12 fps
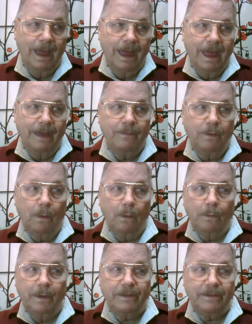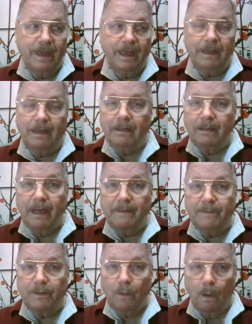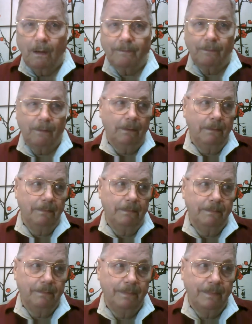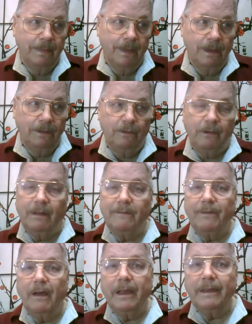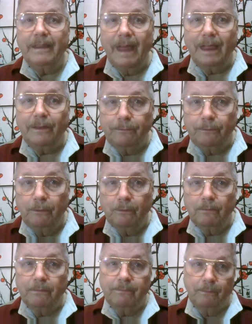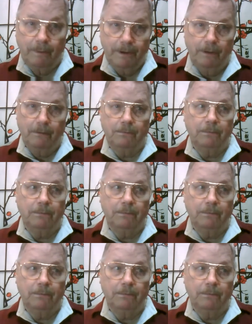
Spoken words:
If you always think life is awful, you can find that true for you.